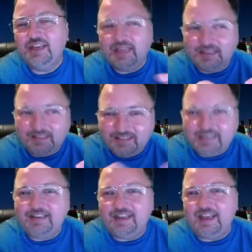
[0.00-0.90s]
in
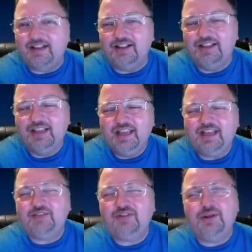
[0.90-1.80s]
detail,
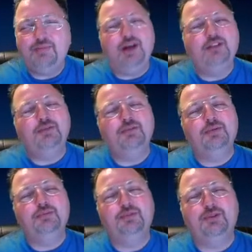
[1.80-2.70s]
it's very
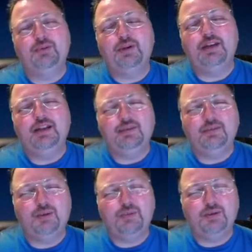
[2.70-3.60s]
possible to put an
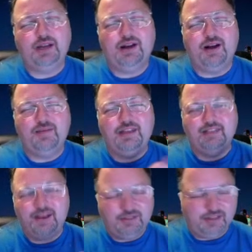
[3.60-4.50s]
inappropriate
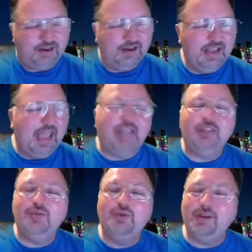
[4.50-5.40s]
comment out there,
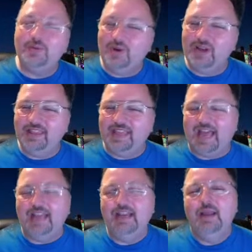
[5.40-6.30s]
and you wouldn't want
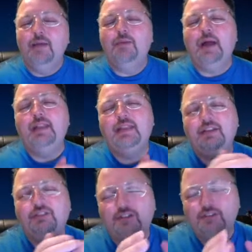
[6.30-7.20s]
that. But
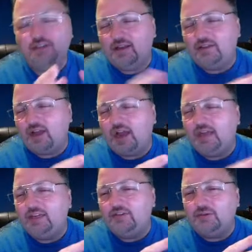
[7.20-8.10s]
that's just a
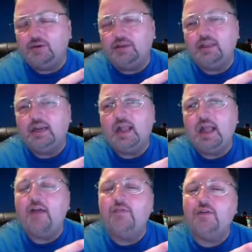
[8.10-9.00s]
tiny story that I
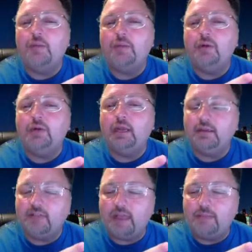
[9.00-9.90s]
have about an
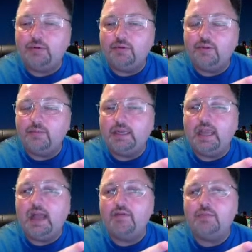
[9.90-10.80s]
example of somebody
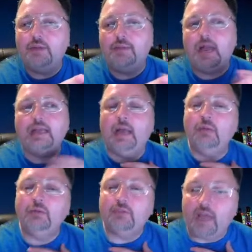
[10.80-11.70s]
having my back
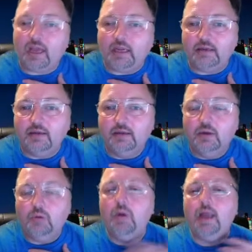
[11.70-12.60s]
outside
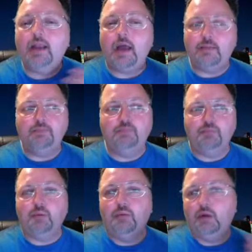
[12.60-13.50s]
when I'm,
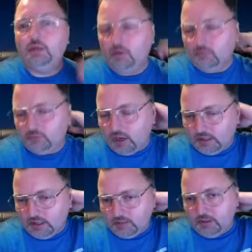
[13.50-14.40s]
you know,
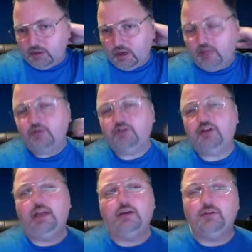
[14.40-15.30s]
talking about other
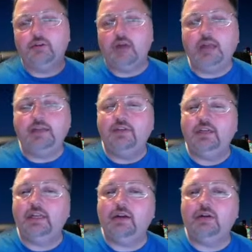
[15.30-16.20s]
channels, not even
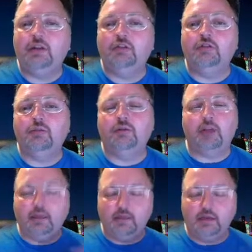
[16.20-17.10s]
here in
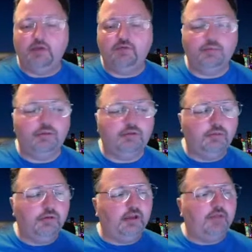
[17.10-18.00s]
Superchat, and they are from the
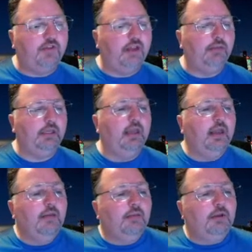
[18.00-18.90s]
Superchat family,
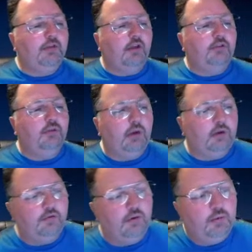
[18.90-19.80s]
but it's also
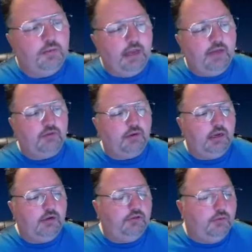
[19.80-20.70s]
wonderful when we have
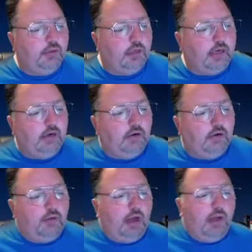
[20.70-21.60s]
creators doing that here
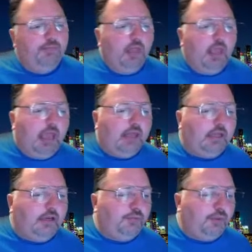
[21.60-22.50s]
as well. And
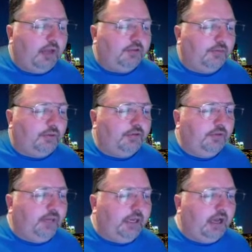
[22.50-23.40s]
then it's possible to
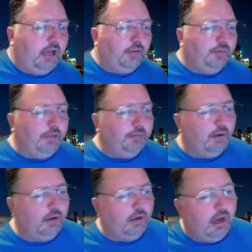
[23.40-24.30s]
meet other
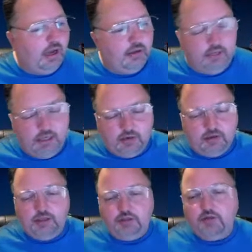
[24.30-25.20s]
people here
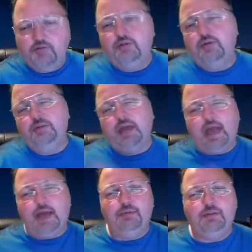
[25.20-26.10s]
in YouTube that
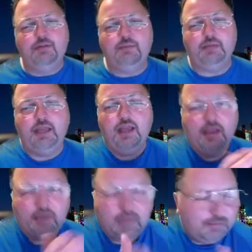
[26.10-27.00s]
happen to be
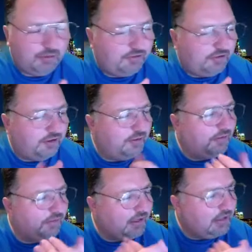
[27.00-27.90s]
neighbors to you
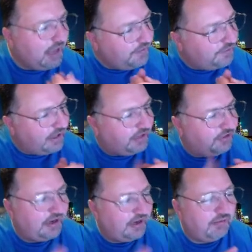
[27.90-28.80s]
in real life, like
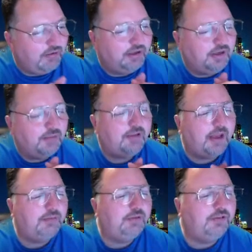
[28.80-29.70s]
Shernette Williams
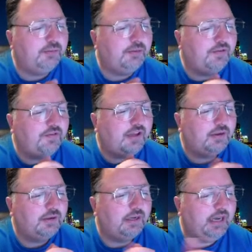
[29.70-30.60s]
happens to be a
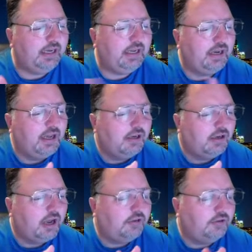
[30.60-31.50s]
fellow Canadian
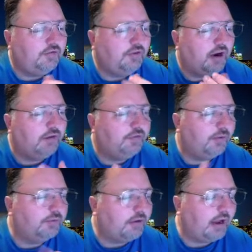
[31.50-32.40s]
not too far
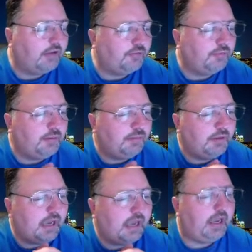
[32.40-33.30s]
from Scratch and
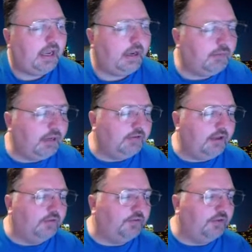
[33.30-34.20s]
PPA and
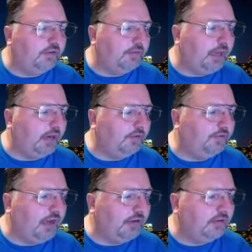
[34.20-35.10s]
myself, as a matter of
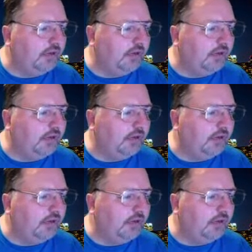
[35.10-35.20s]
fact.